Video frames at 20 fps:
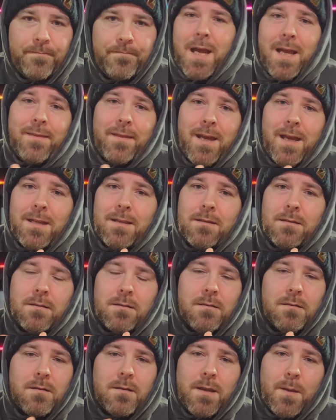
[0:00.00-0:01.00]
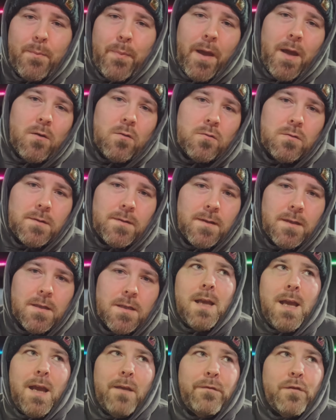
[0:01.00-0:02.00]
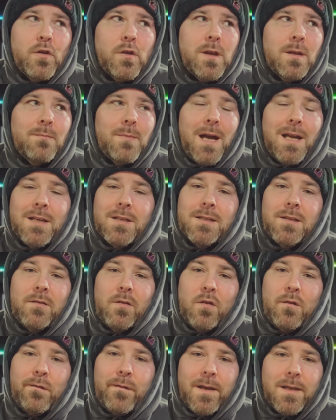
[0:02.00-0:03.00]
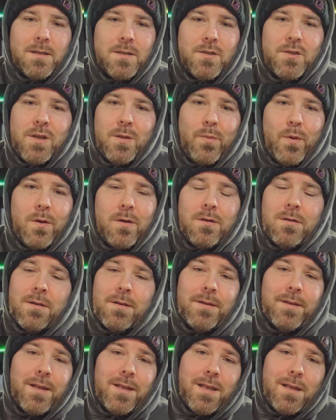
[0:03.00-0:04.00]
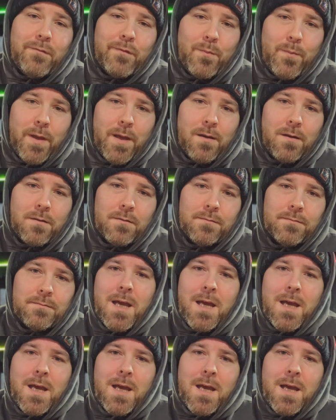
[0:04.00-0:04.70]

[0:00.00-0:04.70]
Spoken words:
And then the build, if you can manage to do things cheaper, then even better.